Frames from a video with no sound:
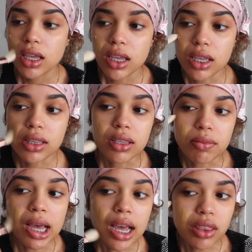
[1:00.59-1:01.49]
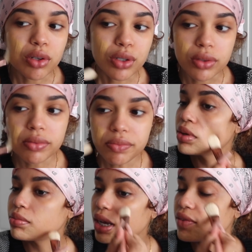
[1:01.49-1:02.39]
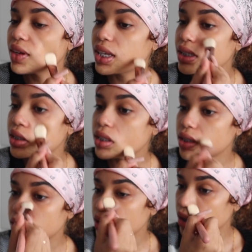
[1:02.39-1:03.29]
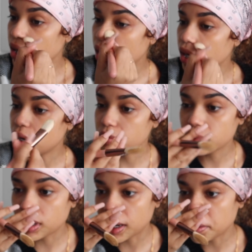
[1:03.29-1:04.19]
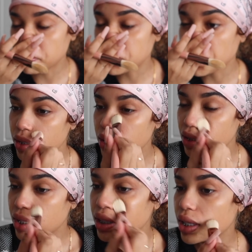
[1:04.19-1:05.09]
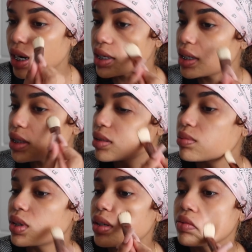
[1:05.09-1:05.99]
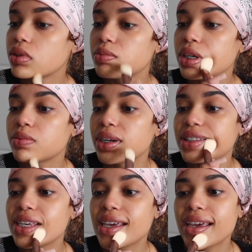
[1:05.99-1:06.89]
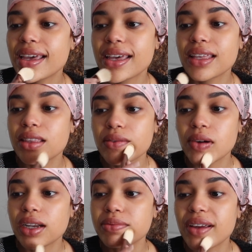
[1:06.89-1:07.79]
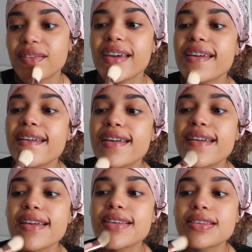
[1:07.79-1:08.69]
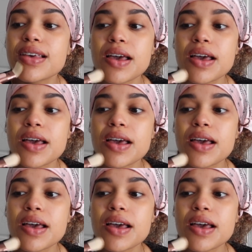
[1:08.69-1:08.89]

in the bathroom. But my face is all prepped. The only thing that I did this morning was brush my teeth, wash my face,